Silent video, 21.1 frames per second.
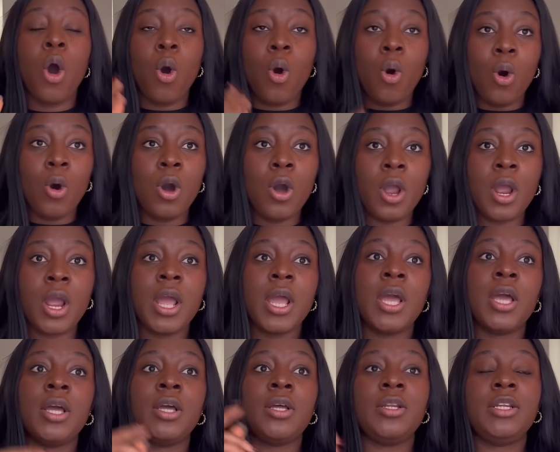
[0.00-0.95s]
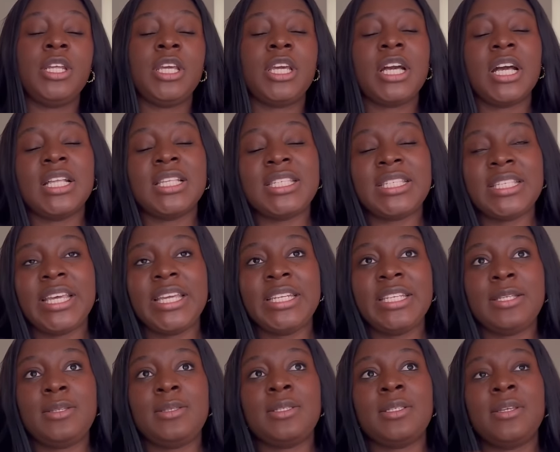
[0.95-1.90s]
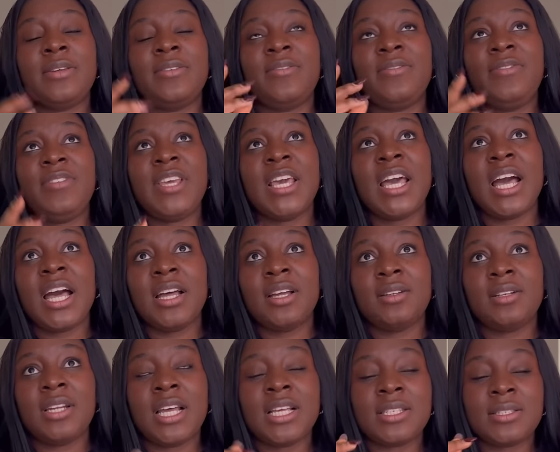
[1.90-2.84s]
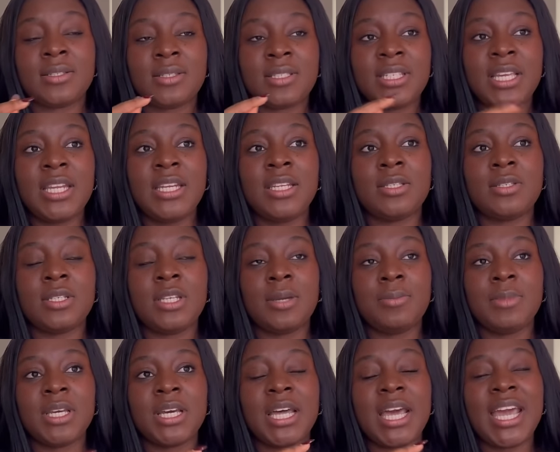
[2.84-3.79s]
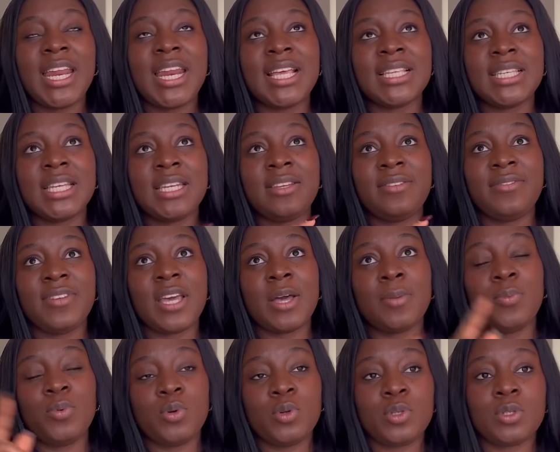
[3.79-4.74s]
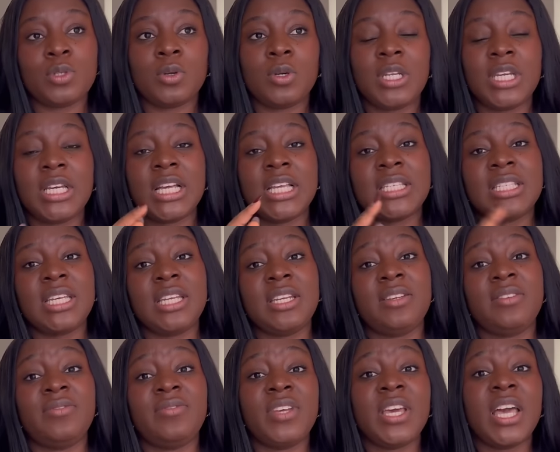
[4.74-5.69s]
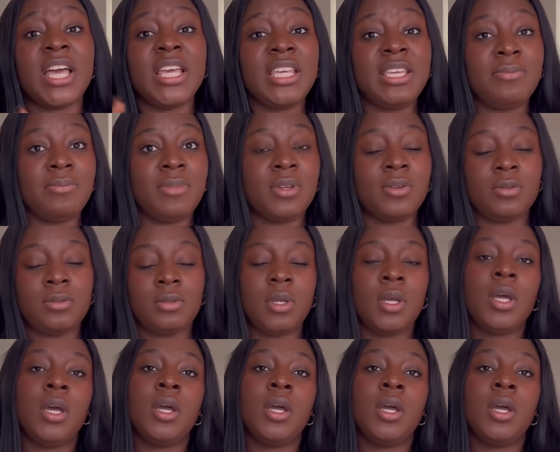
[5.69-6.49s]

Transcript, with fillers: Or they can send it via that send it to them. They can either send it via post or they can send it via email.